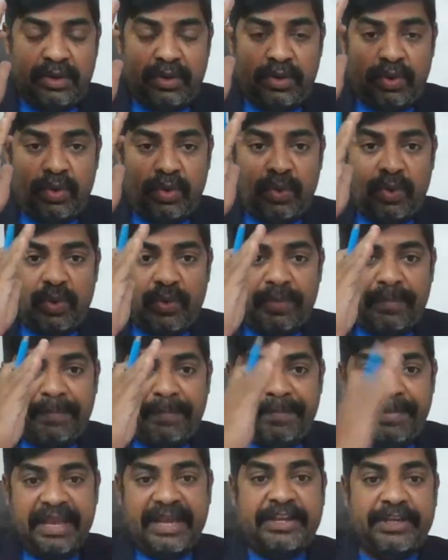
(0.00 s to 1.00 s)
to
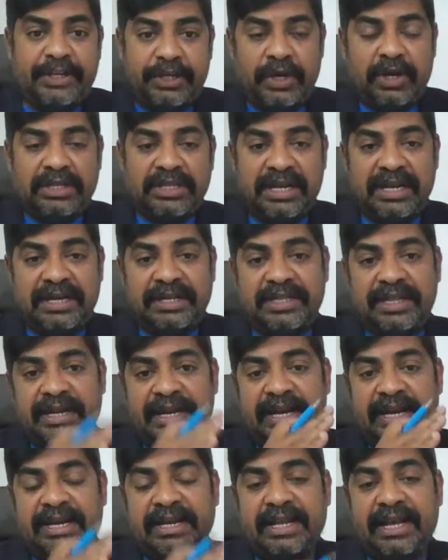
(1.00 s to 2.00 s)
make sure that the
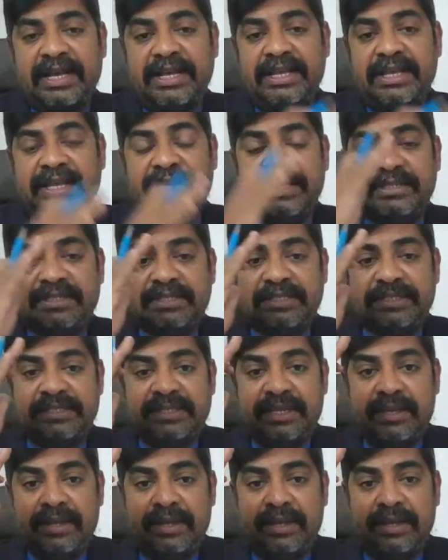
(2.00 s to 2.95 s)
data is